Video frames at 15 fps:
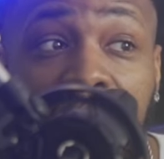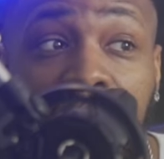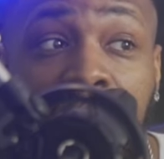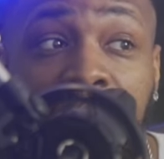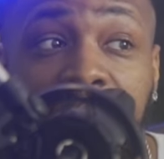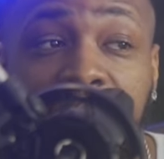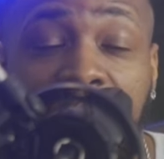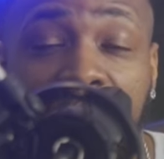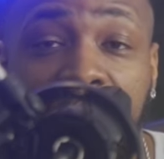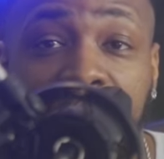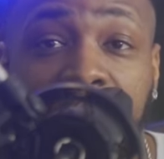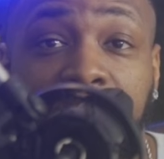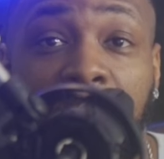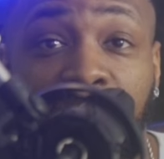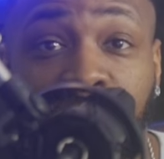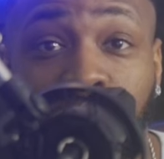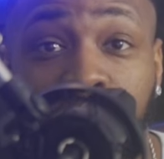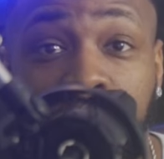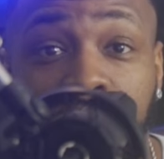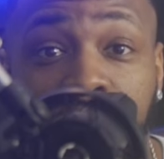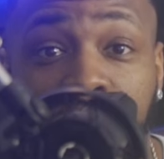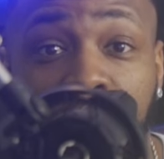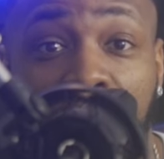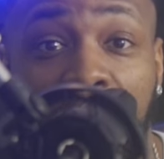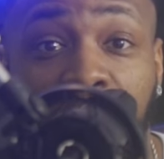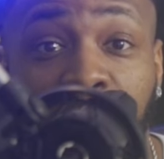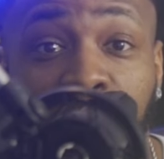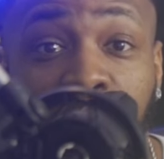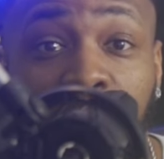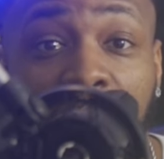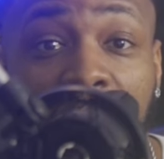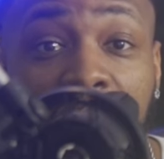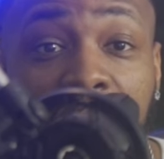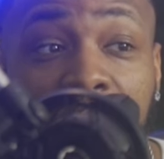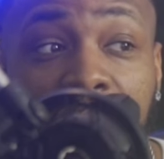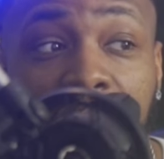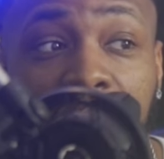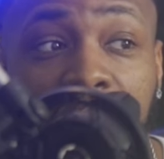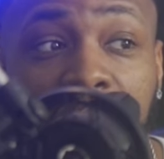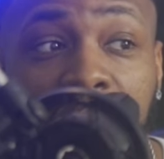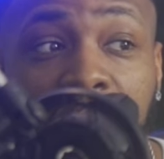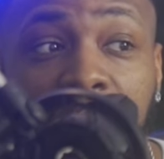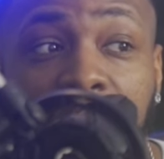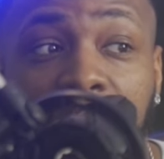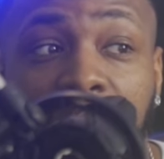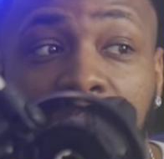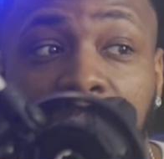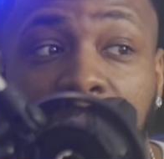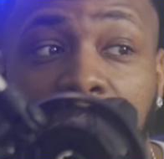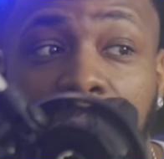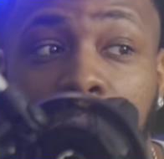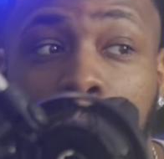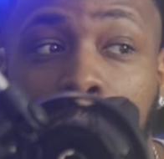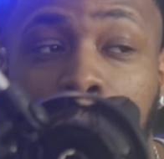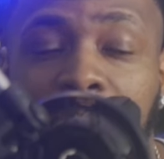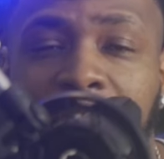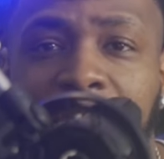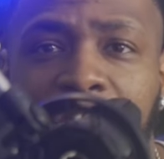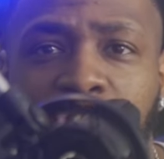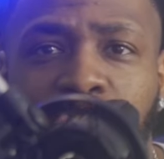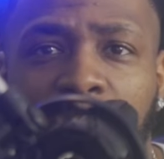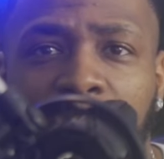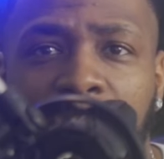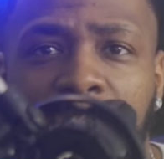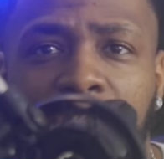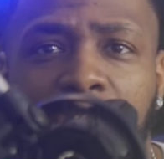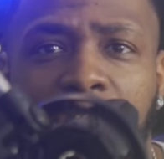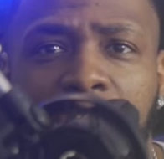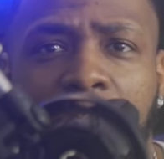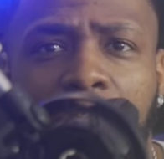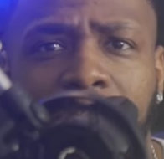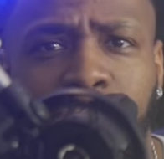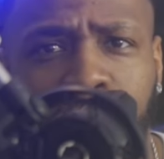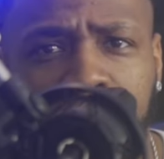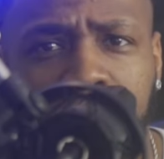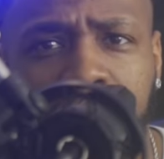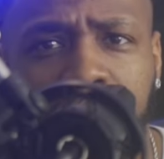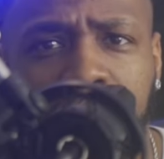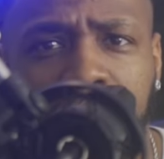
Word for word: Hasias Guthrie. I do like uh, Keydrain uh, Collingen.